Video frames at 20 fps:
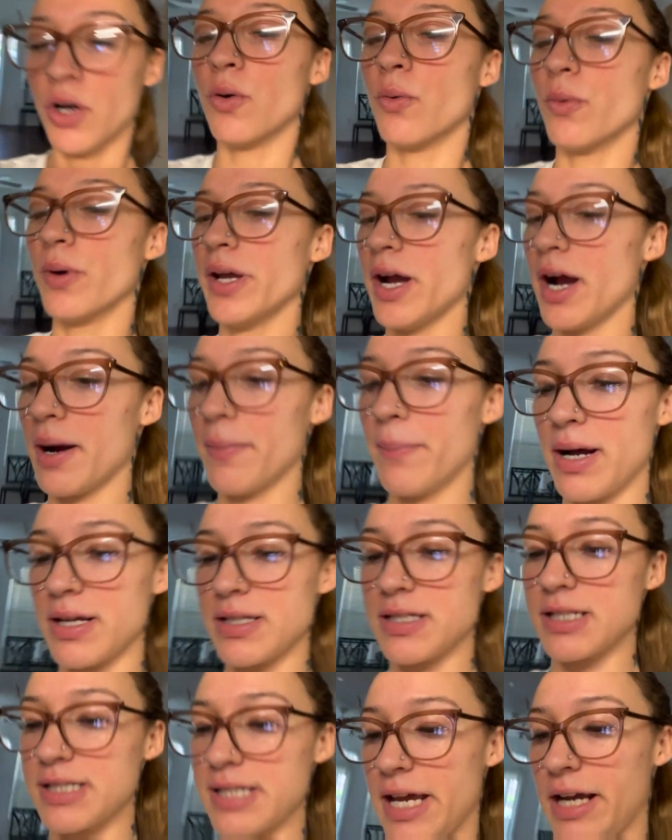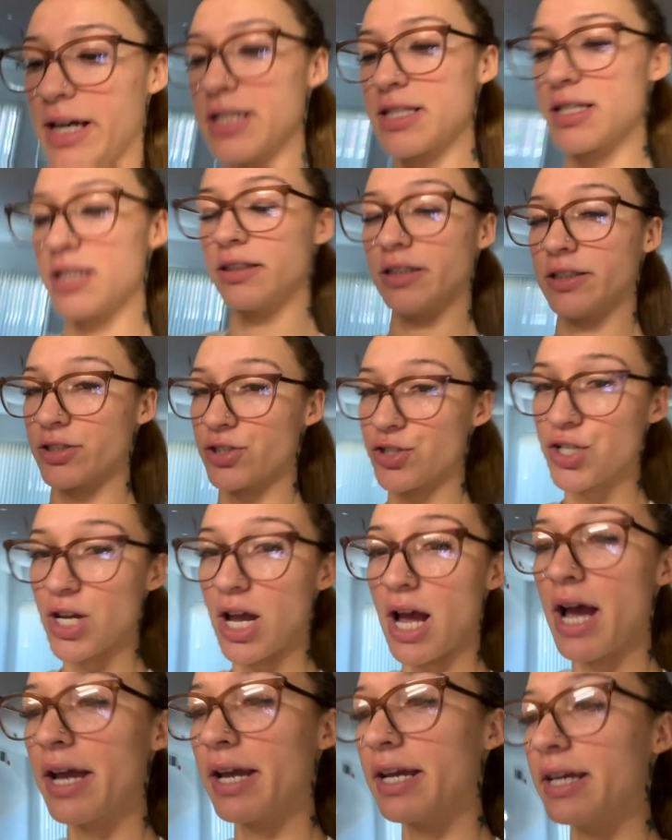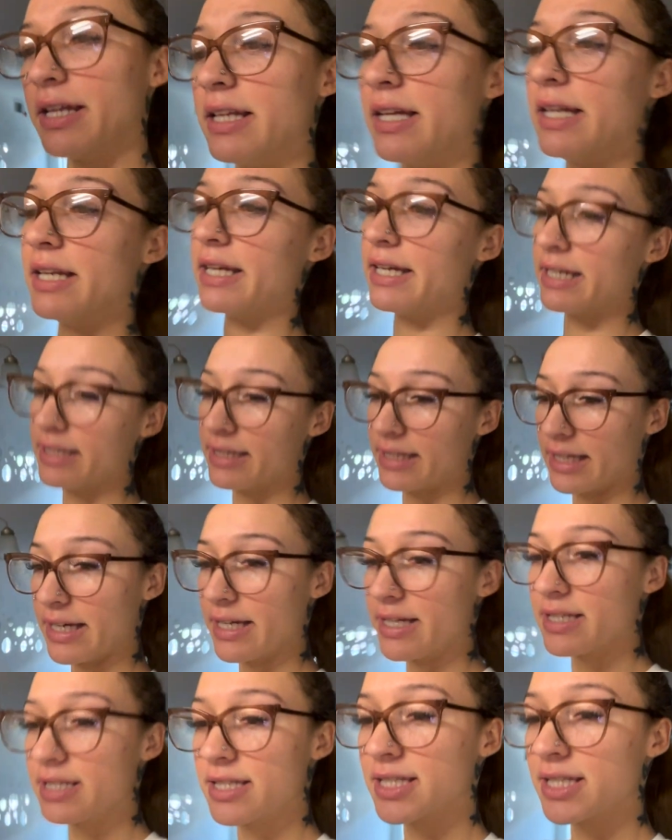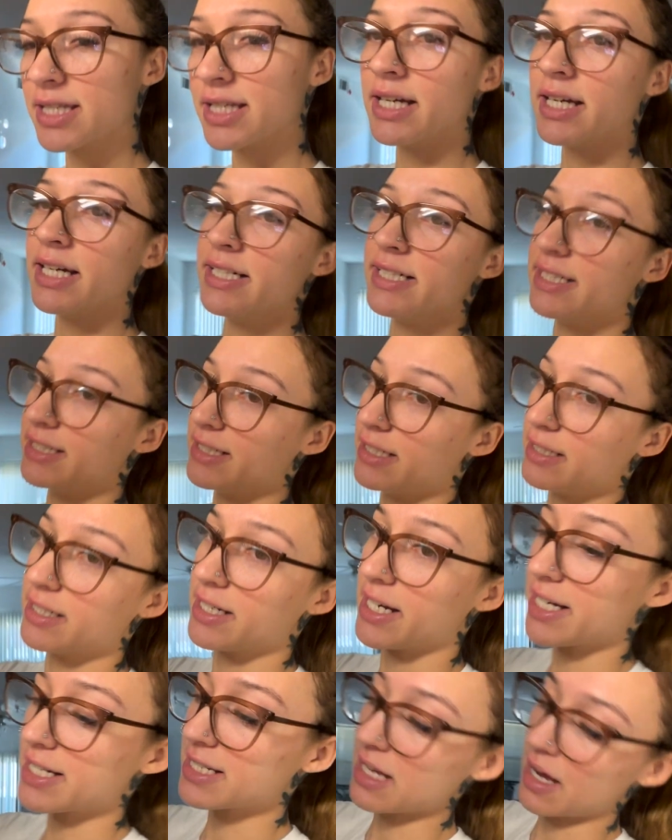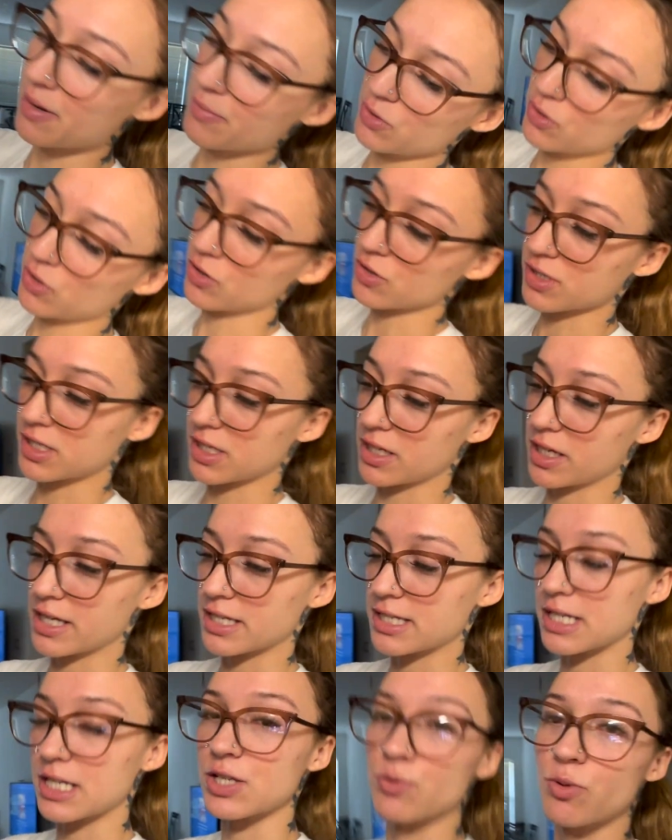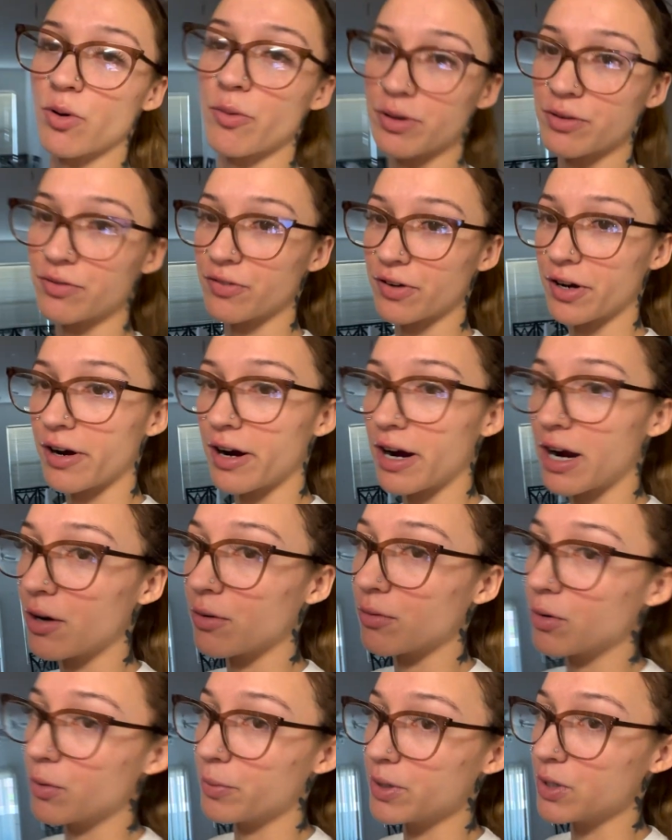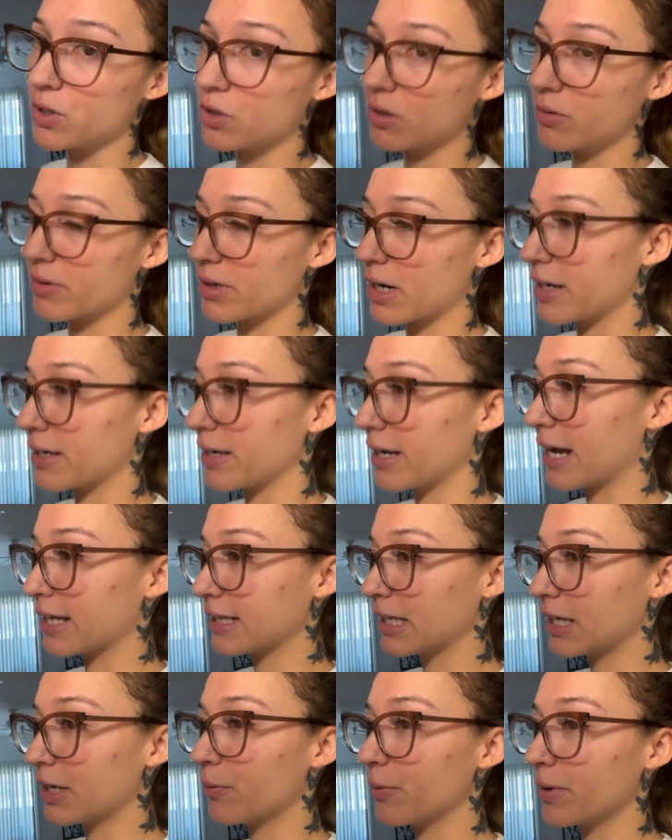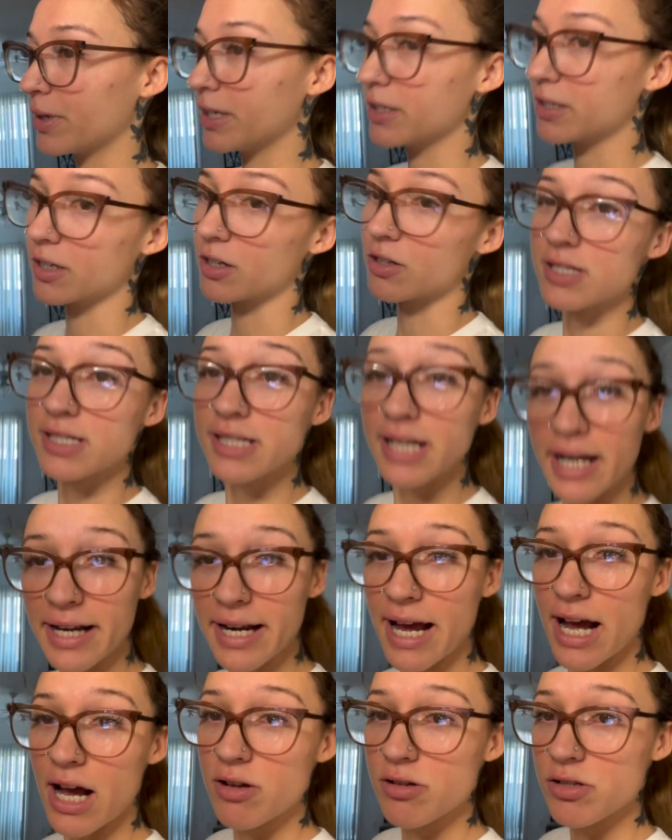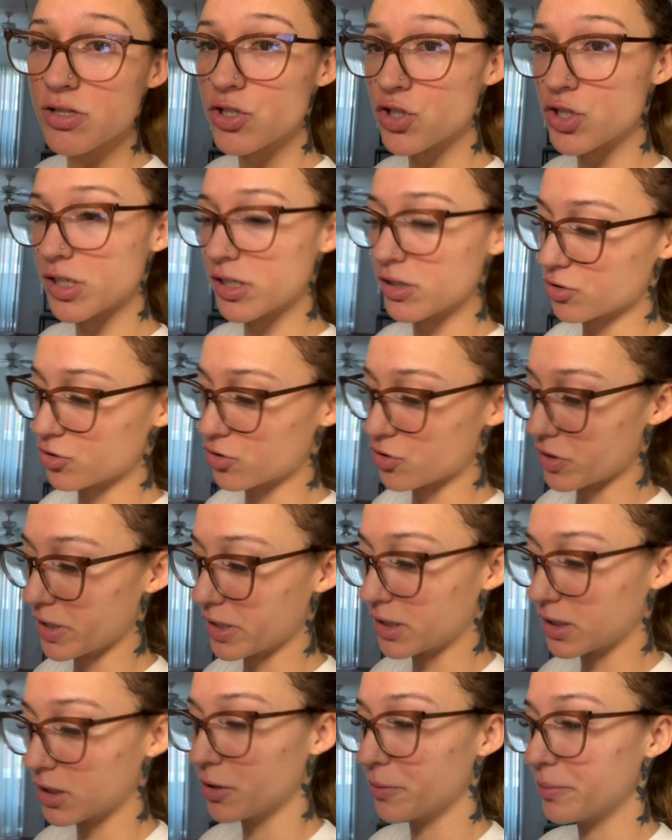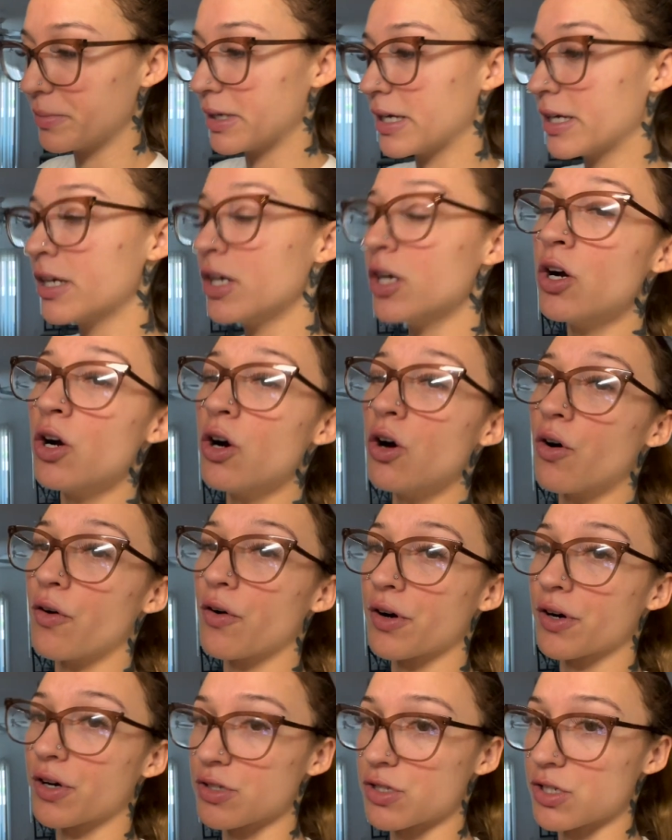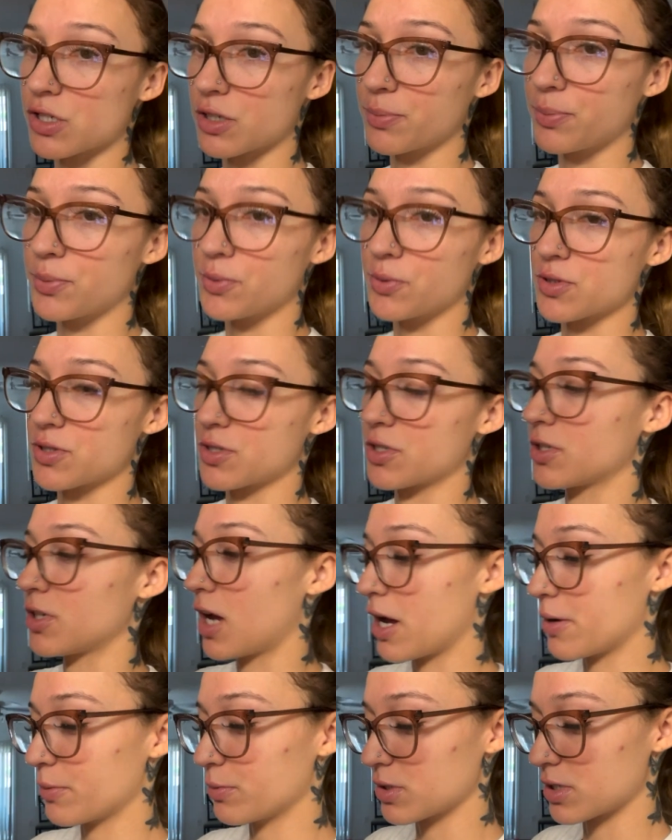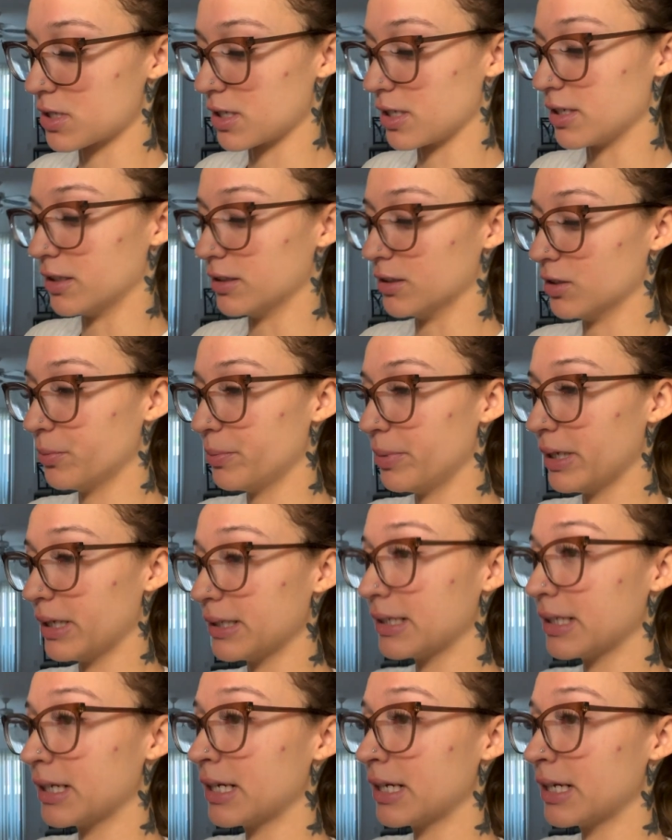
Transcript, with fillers: We are about to take us another shot and then eat this. And then the next time you're gonna see us is when we figure out what we doing with our day. I think we either gonna stay in the house, chill, drink a little bit, or go to the pool. So y'all will see in a little bit.